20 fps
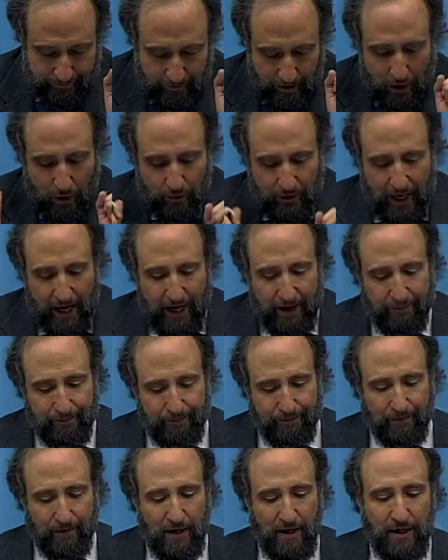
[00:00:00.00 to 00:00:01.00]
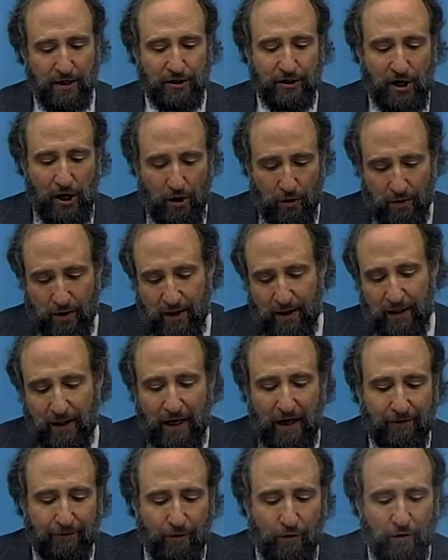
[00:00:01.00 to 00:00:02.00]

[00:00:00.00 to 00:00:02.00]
Okay, so therefore,